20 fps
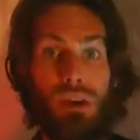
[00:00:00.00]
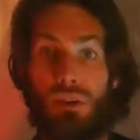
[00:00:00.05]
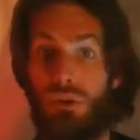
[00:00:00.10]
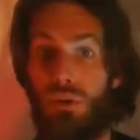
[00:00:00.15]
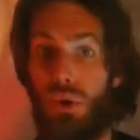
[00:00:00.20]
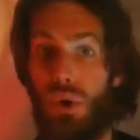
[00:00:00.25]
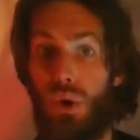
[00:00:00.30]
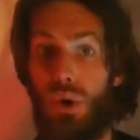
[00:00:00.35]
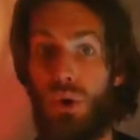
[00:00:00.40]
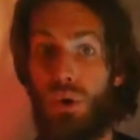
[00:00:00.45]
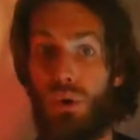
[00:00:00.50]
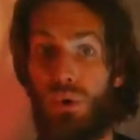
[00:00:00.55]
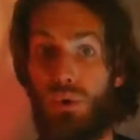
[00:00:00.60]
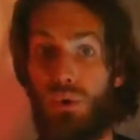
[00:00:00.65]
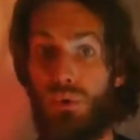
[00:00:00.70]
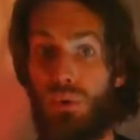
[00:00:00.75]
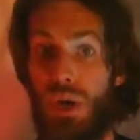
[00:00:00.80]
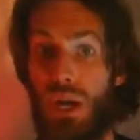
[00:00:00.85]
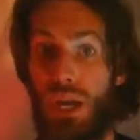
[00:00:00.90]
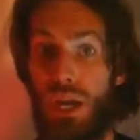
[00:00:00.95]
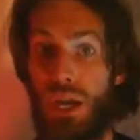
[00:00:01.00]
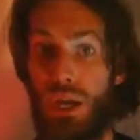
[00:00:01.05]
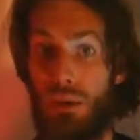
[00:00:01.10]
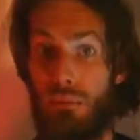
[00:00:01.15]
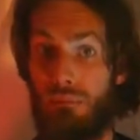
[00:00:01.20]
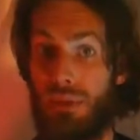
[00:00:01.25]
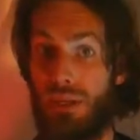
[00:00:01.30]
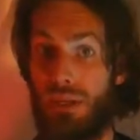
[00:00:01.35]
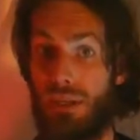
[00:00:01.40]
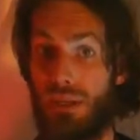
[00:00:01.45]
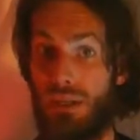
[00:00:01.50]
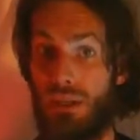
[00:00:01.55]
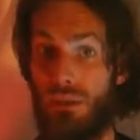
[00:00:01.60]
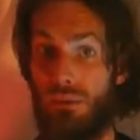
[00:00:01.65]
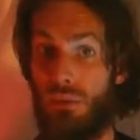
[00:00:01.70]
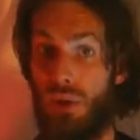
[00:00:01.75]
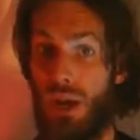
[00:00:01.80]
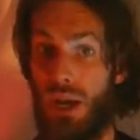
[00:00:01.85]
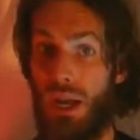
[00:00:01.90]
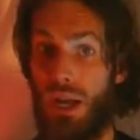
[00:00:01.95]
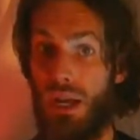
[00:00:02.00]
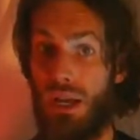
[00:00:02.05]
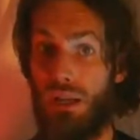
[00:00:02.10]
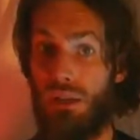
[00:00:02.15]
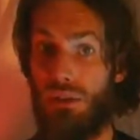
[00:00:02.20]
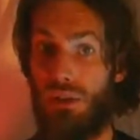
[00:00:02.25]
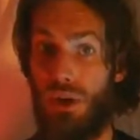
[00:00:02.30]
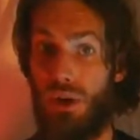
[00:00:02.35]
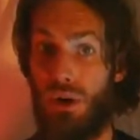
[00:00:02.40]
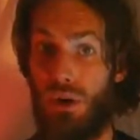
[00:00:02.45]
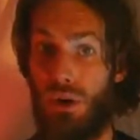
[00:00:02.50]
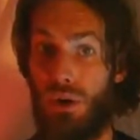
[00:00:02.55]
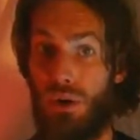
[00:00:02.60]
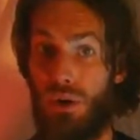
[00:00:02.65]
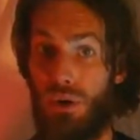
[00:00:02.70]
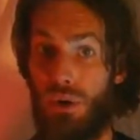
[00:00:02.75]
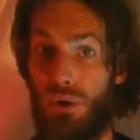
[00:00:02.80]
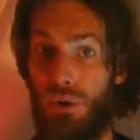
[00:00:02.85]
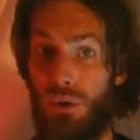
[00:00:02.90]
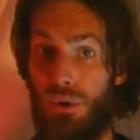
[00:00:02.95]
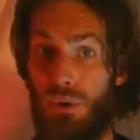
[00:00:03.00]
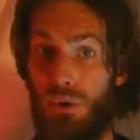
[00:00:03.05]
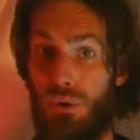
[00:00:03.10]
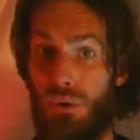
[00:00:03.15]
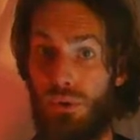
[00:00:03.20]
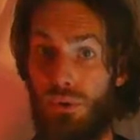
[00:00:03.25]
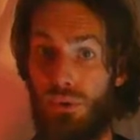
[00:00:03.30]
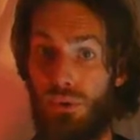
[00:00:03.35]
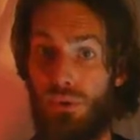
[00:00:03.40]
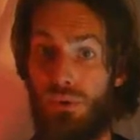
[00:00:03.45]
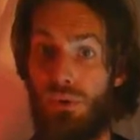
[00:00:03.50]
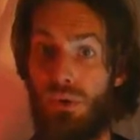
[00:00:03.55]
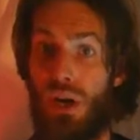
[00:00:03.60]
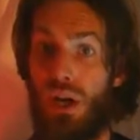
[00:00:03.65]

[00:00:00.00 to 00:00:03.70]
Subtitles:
Do, re, mi, re, do.